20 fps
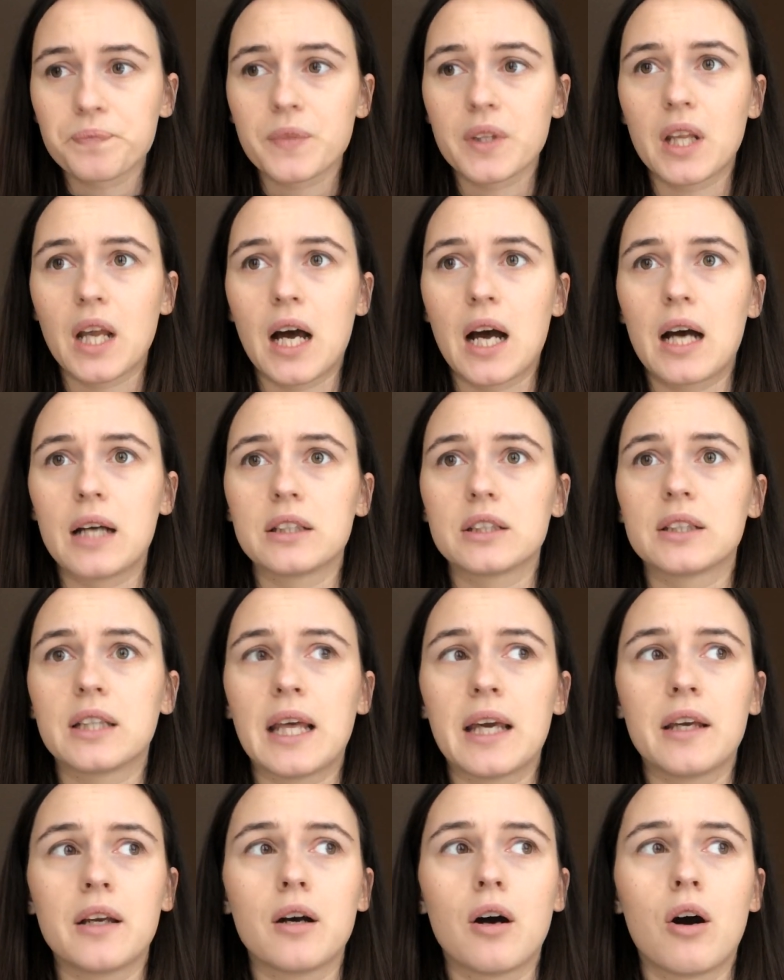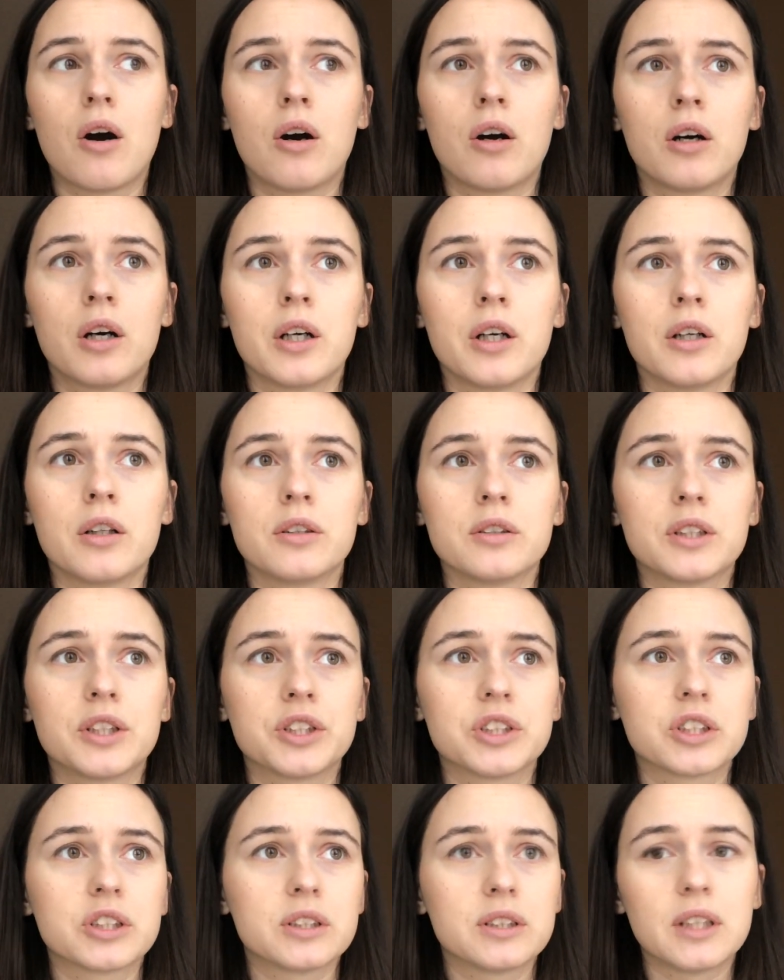that
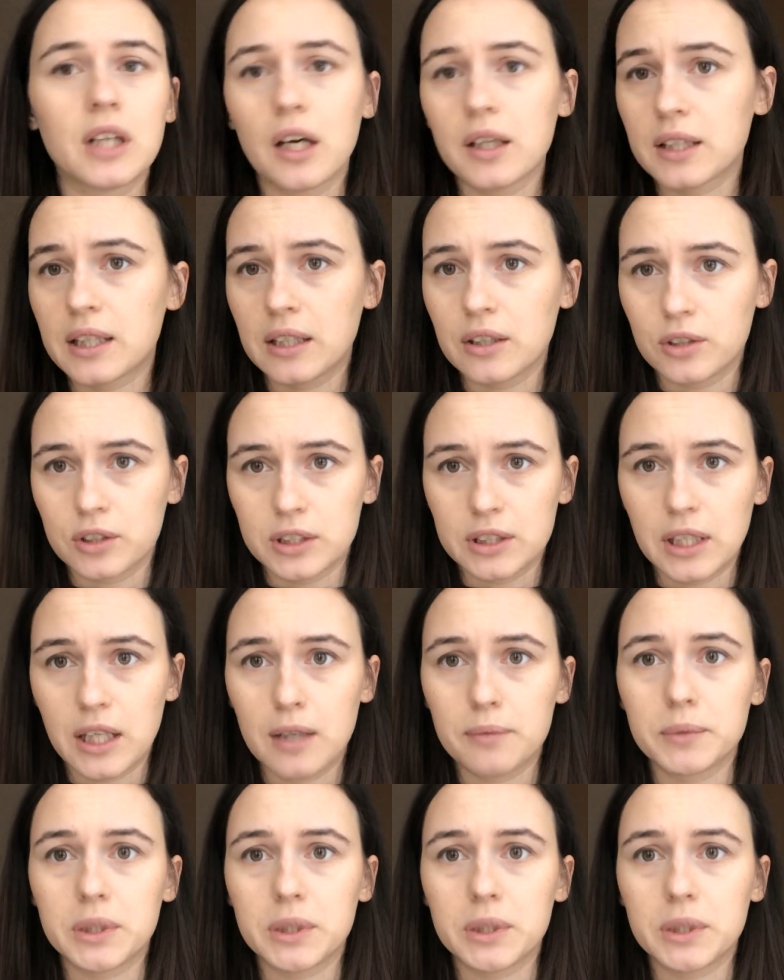there's nothing on them,